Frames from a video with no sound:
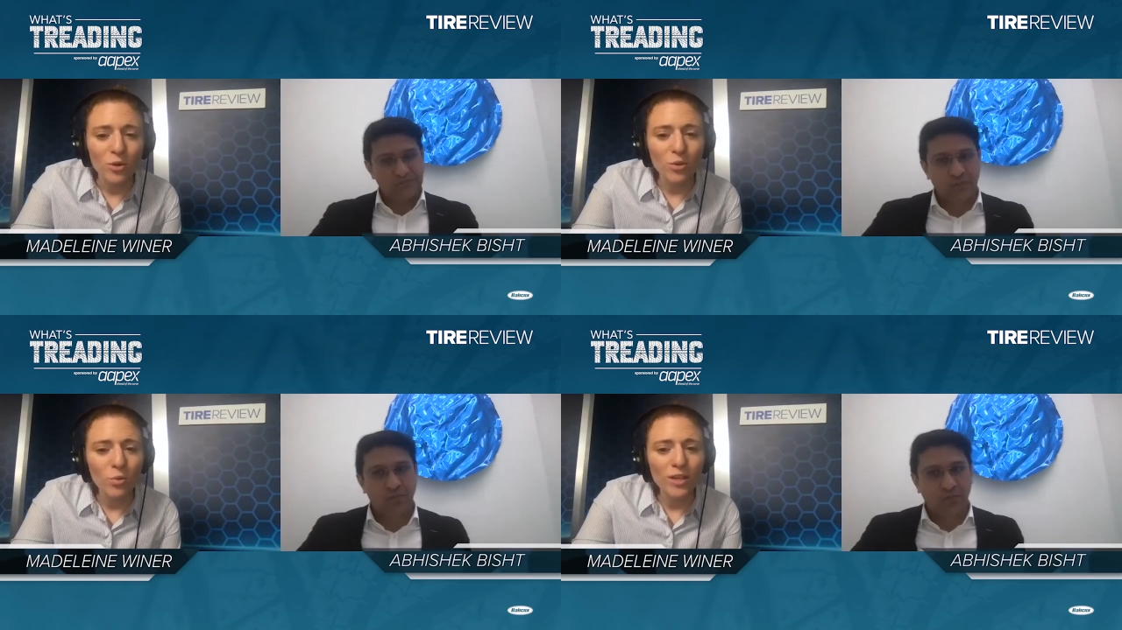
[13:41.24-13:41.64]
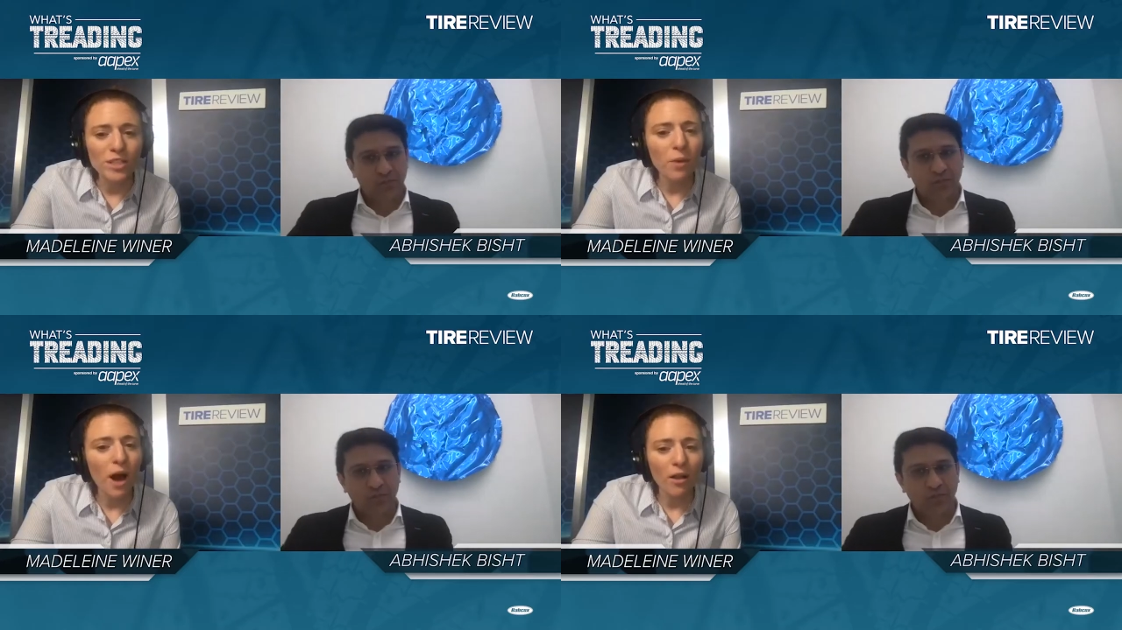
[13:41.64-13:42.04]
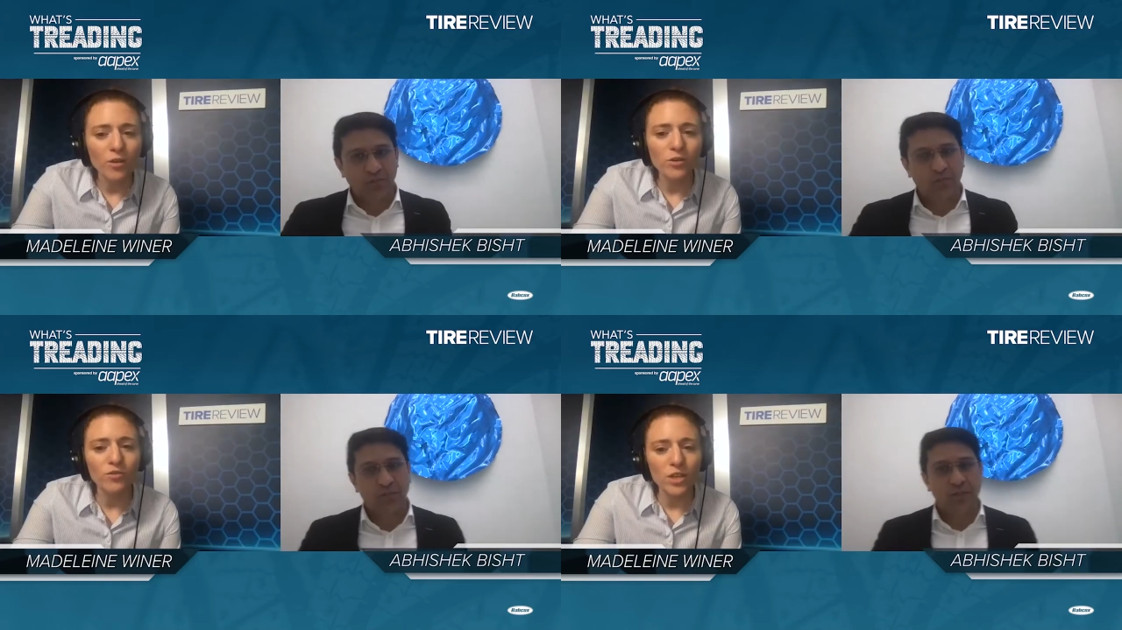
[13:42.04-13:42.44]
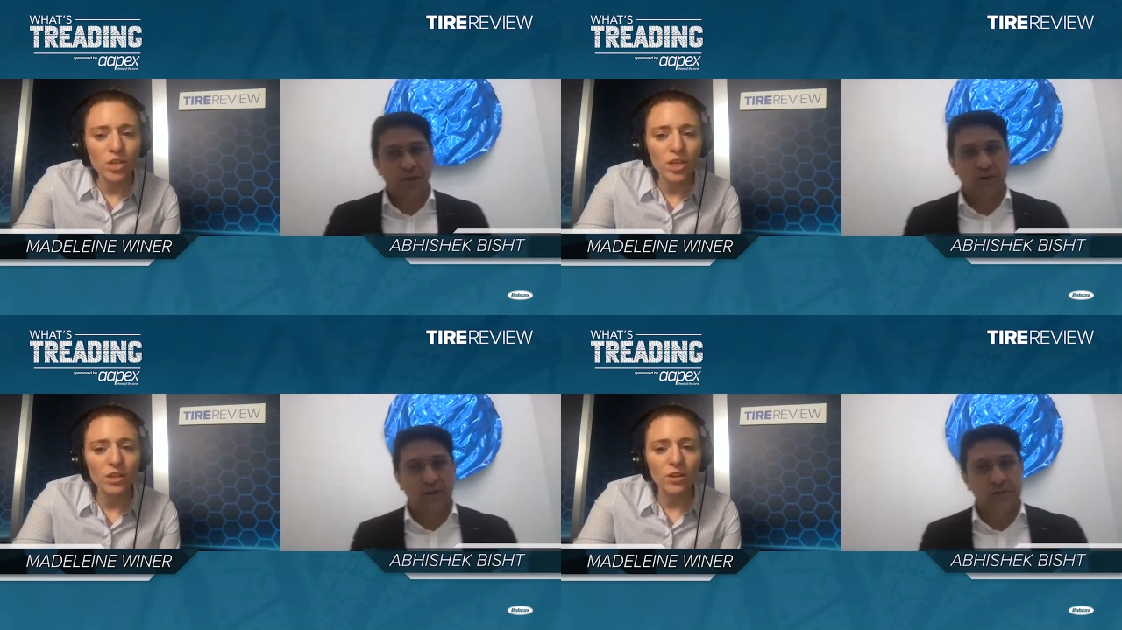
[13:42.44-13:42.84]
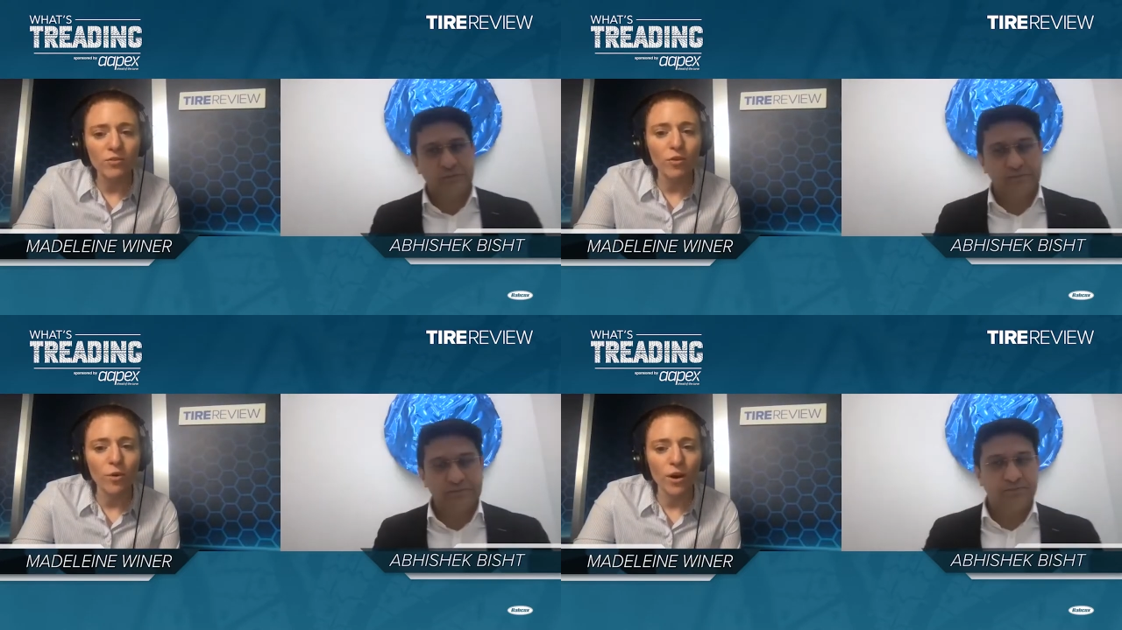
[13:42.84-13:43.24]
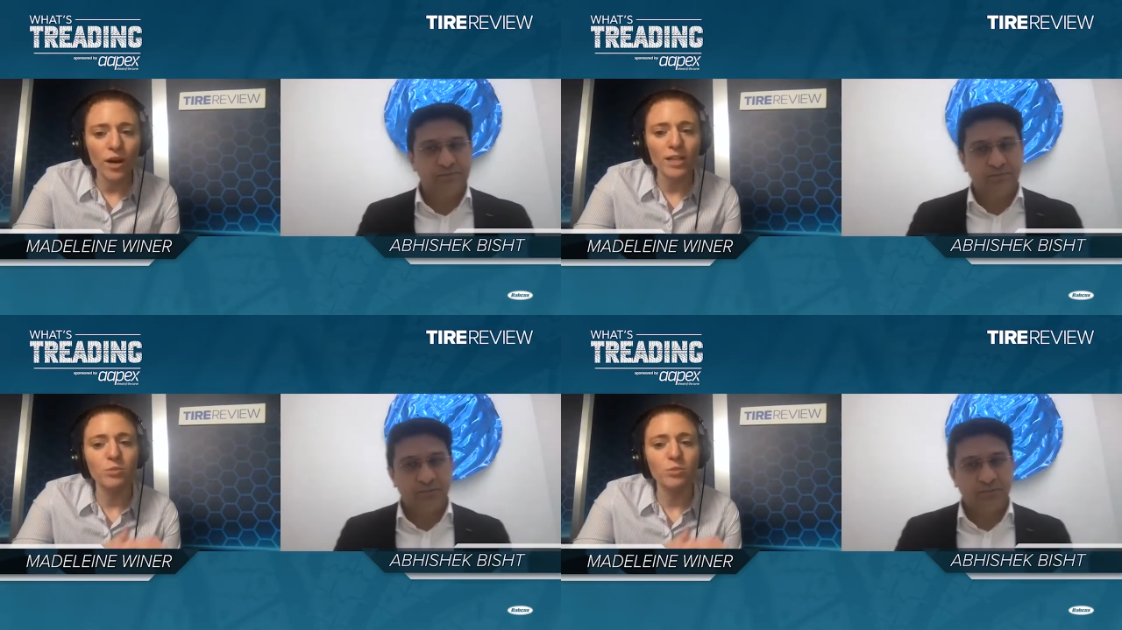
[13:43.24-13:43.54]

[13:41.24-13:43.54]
Speaker 1: what's Apollo's vision for its